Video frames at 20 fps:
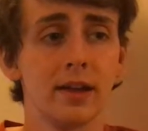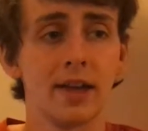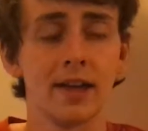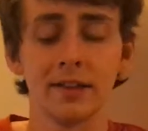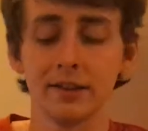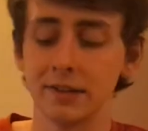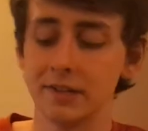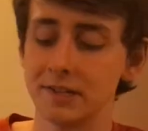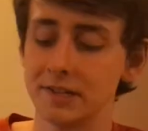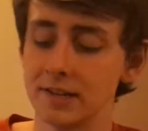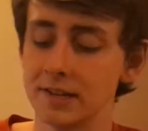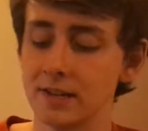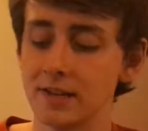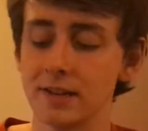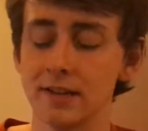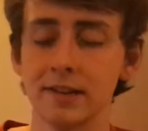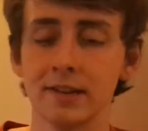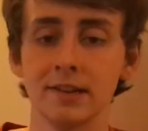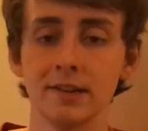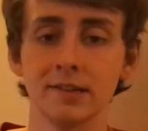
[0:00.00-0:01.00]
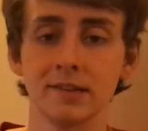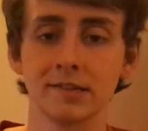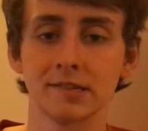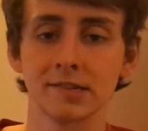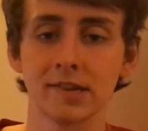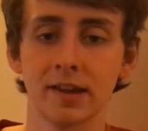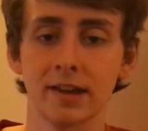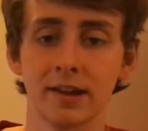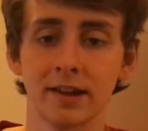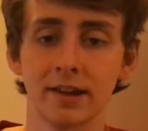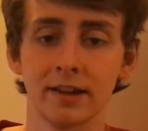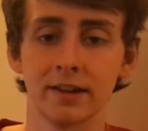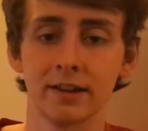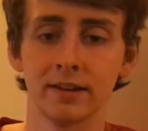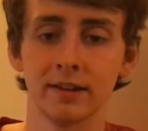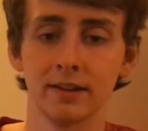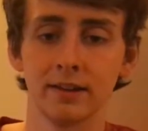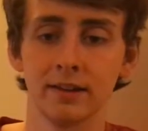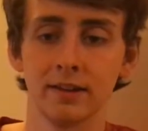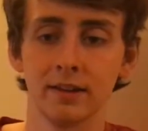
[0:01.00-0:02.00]
LED is
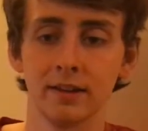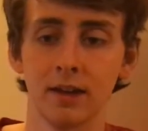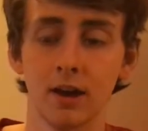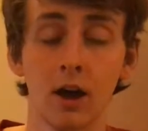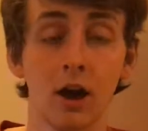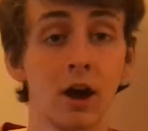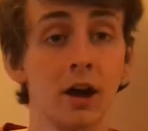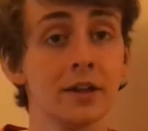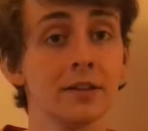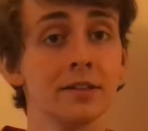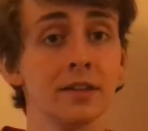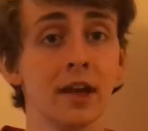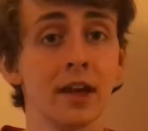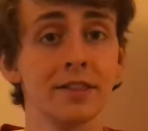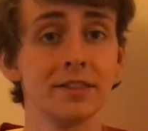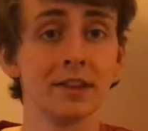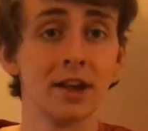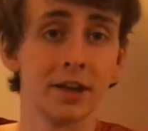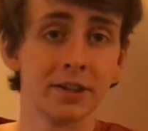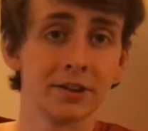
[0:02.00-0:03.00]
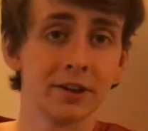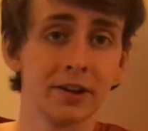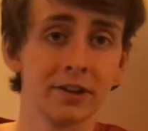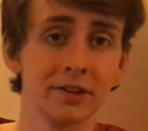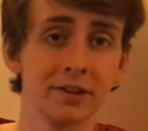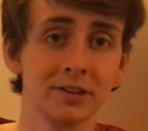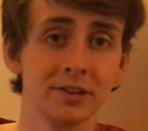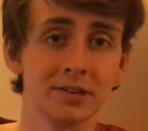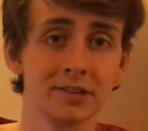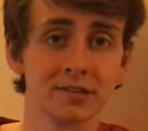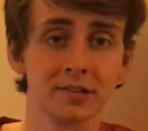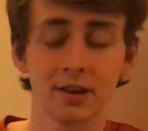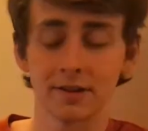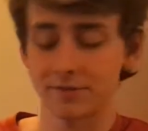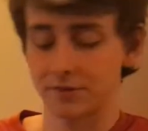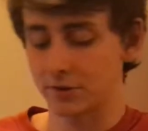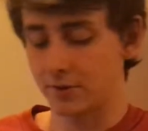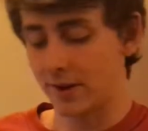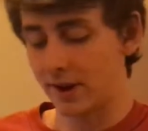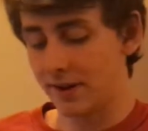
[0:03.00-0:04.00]
on, the other LED is
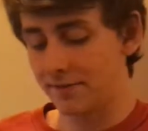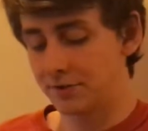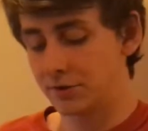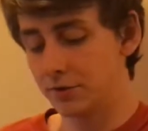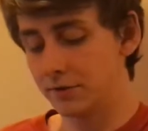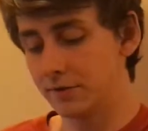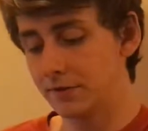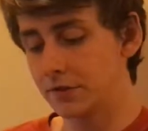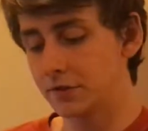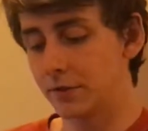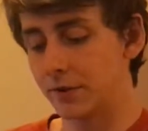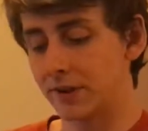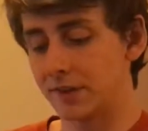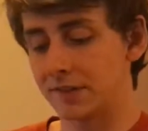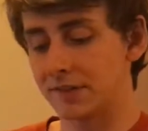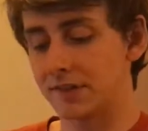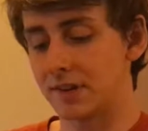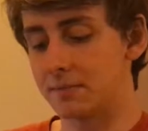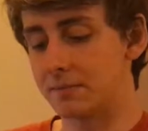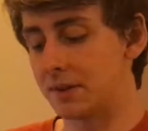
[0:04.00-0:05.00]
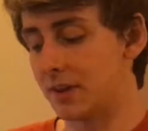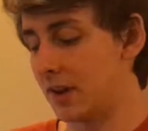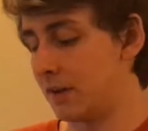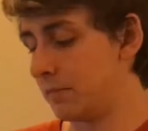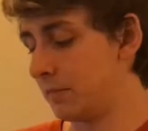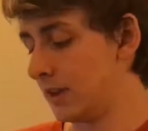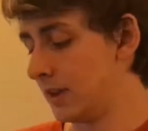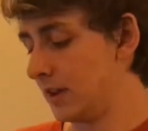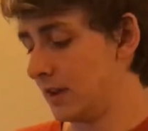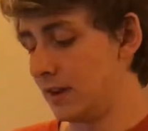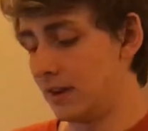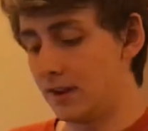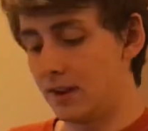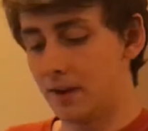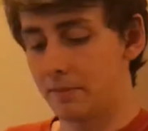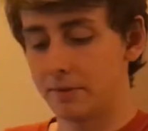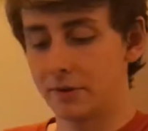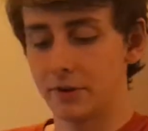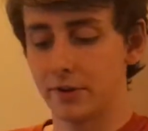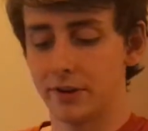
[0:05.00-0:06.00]
off. So I have two of those going at the same time.
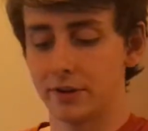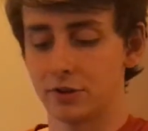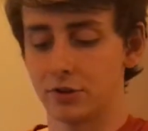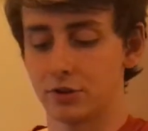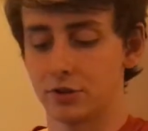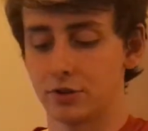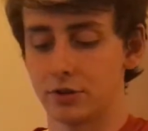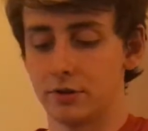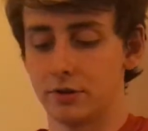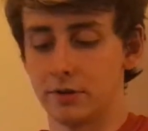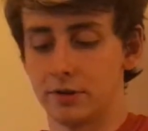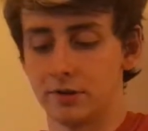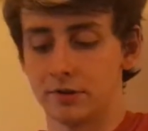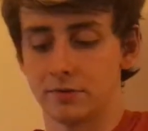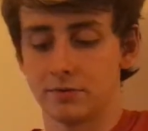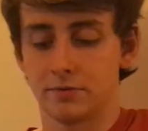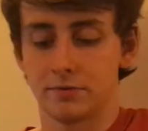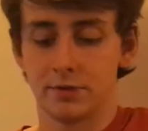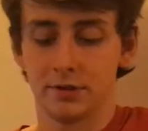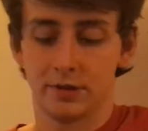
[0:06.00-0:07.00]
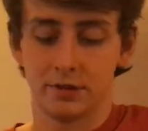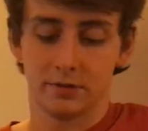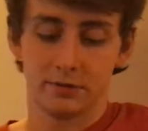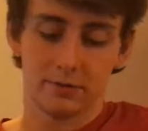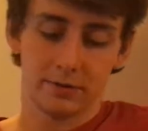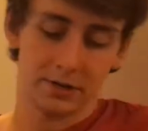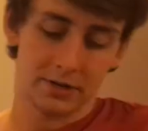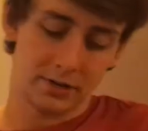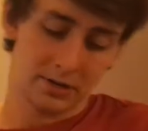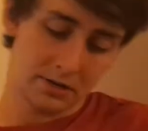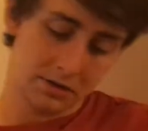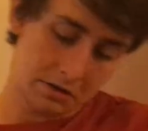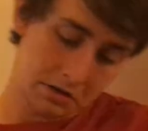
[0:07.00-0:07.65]
I'm going to go ahead and show you this really quick.